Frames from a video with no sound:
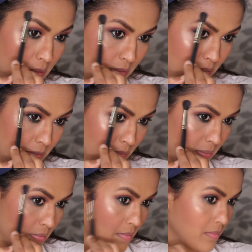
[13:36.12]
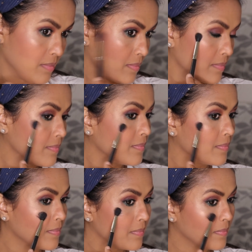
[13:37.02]

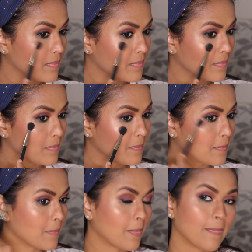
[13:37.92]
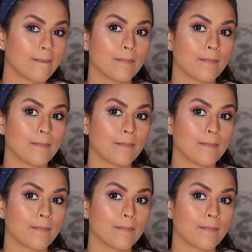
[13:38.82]
Nothing is said.